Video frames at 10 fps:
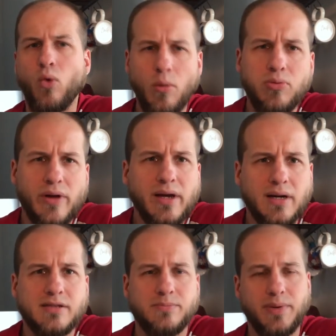will bring
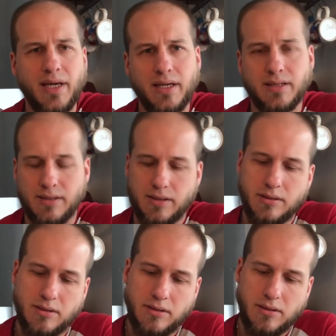us peace.
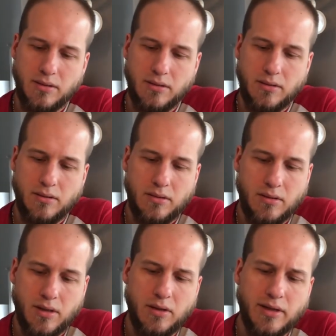
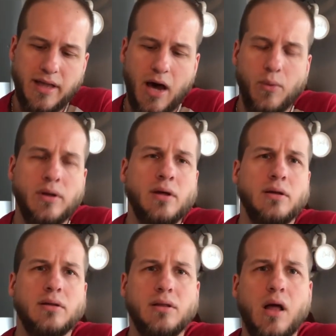And look at that one.
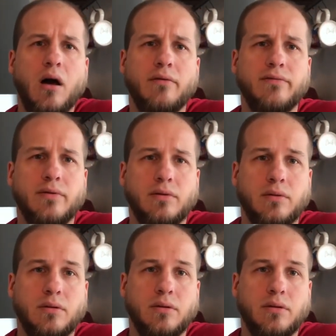Love.
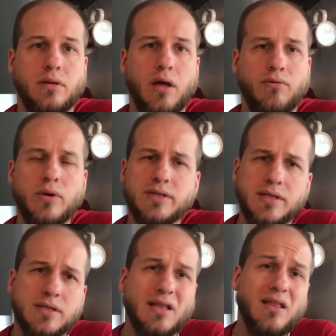Love. What is
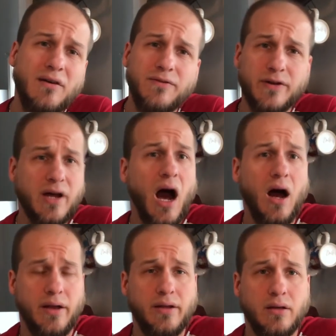this? Love for
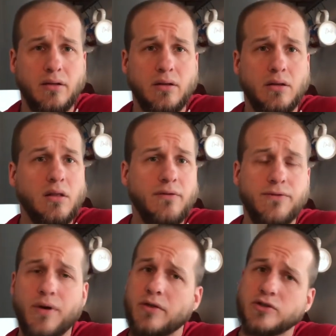God. Love
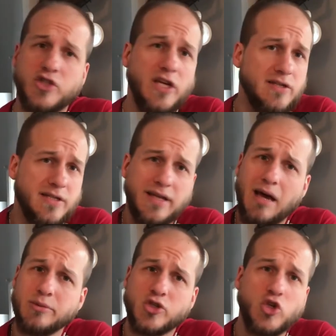for others. Jesus said
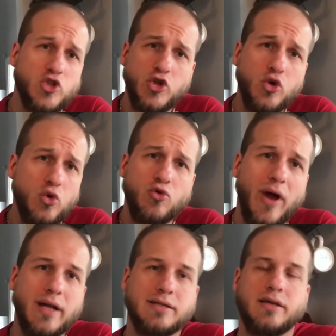that was the two
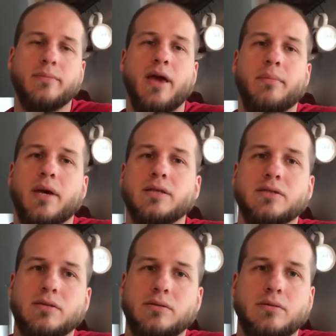greatest
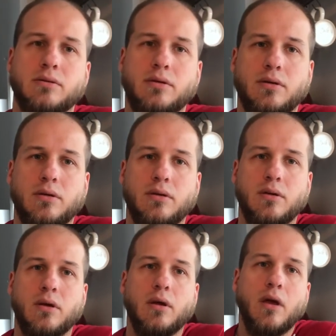commandments.
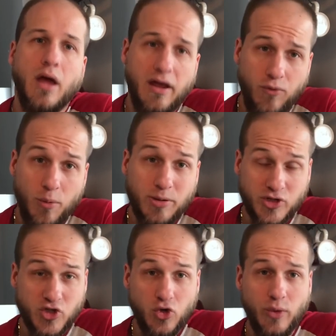And if we're
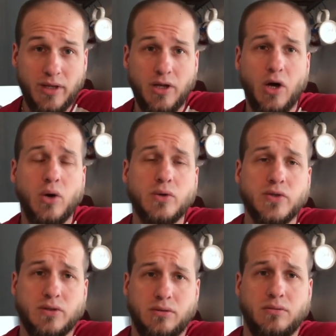pursuing
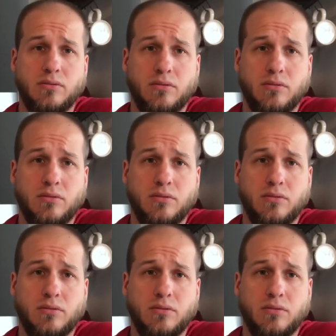those,